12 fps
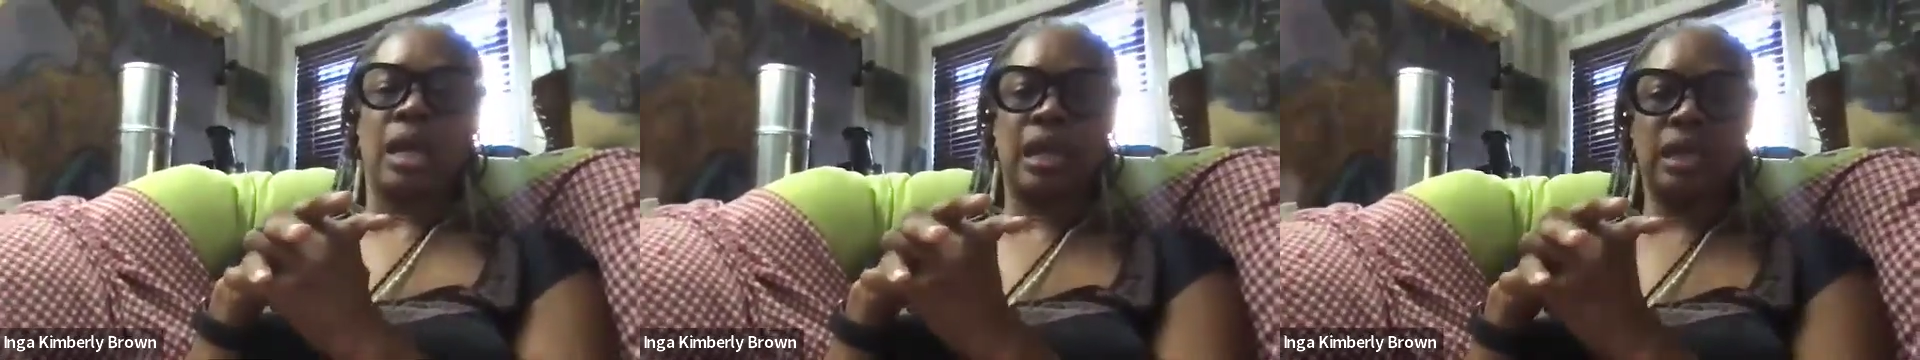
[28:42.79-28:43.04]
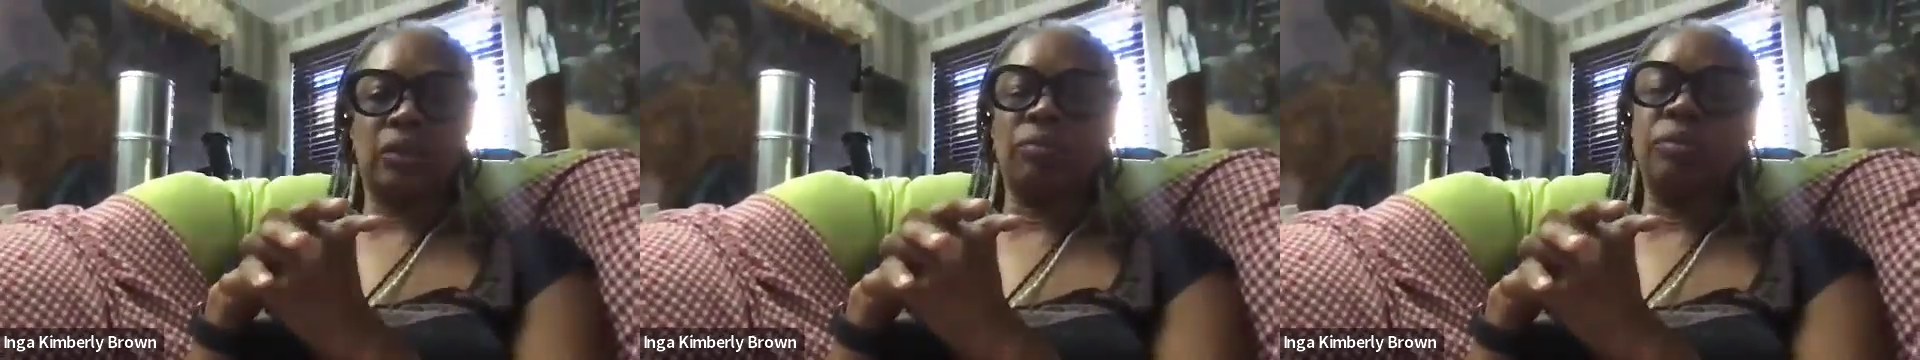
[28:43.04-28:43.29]

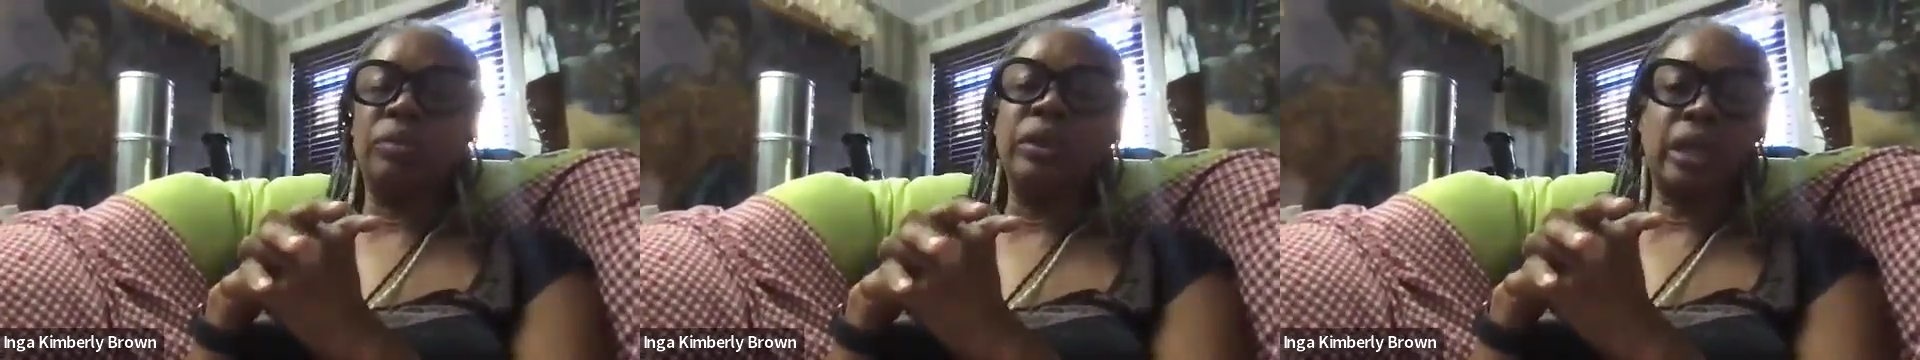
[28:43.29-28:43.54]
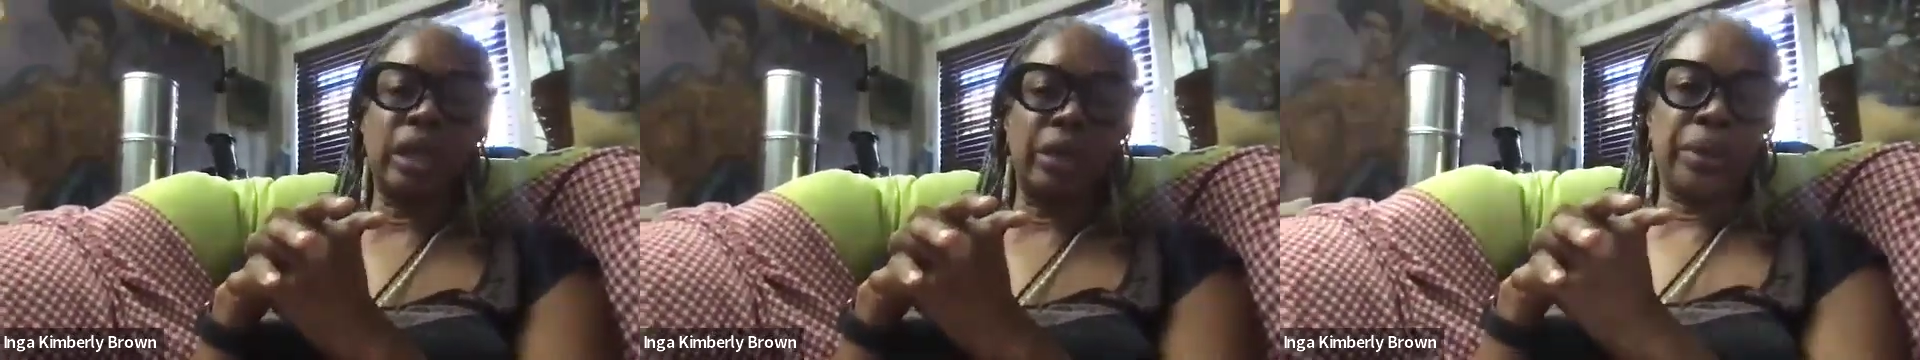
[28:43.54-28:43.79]
it's
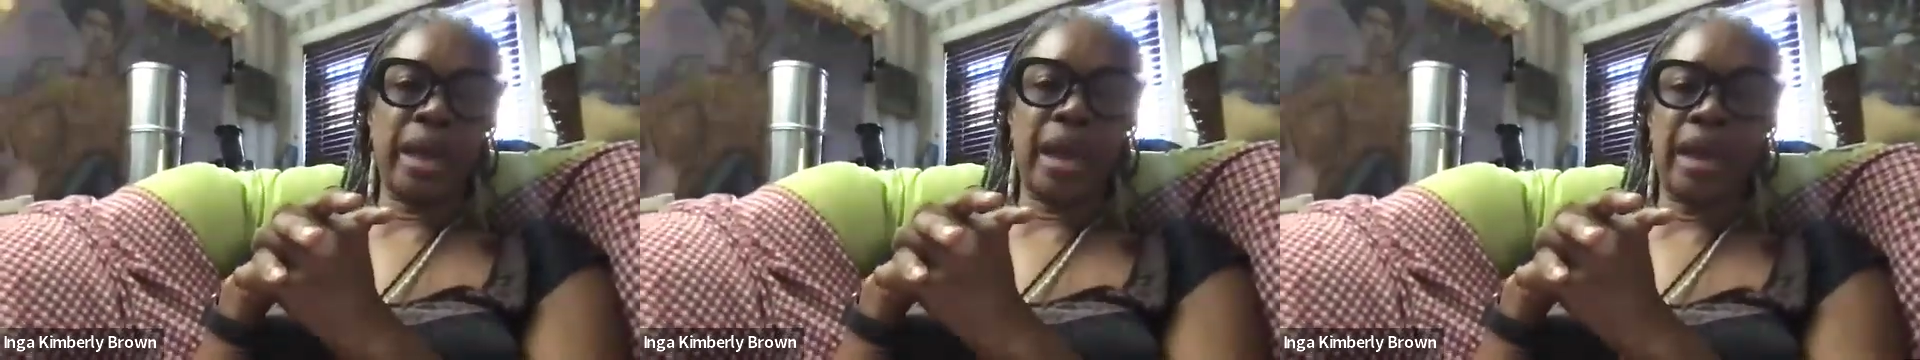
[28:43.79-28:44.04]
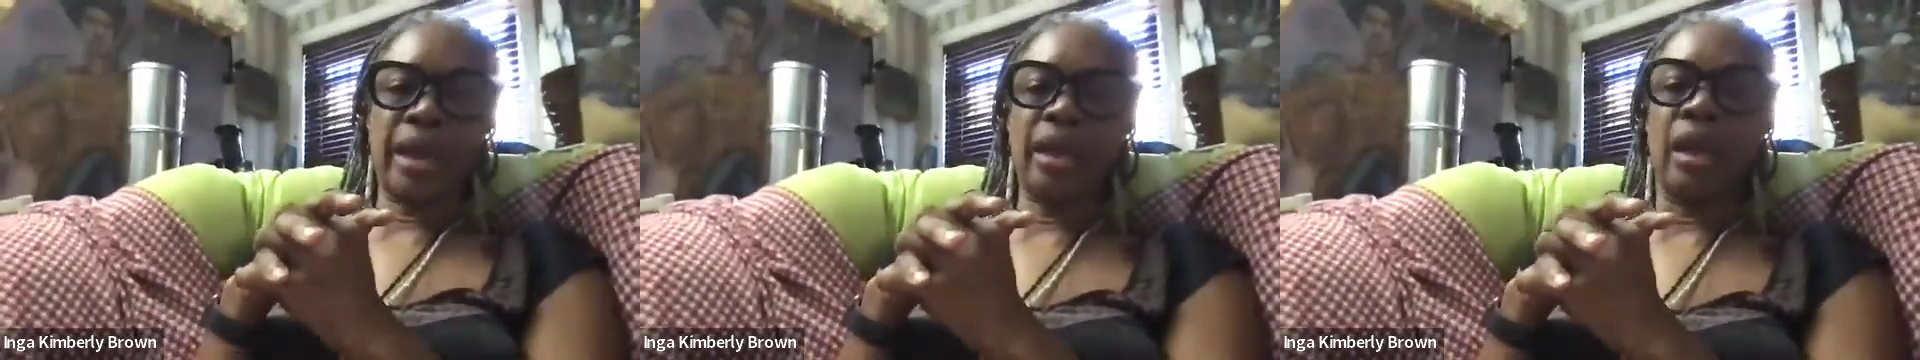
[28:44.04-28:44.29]
really
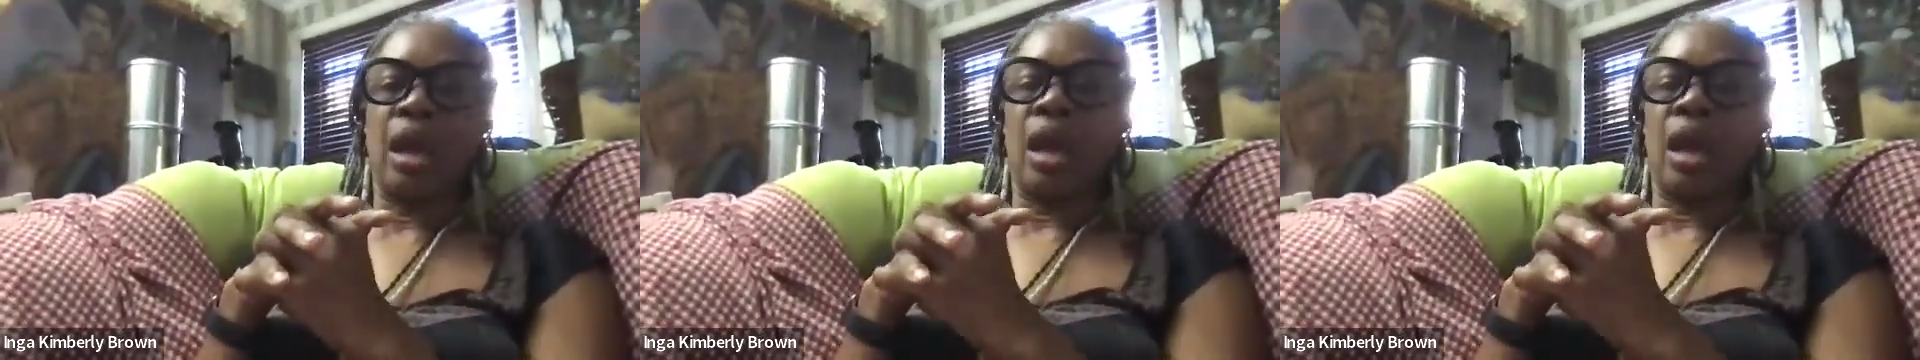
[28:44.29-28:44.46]
okay.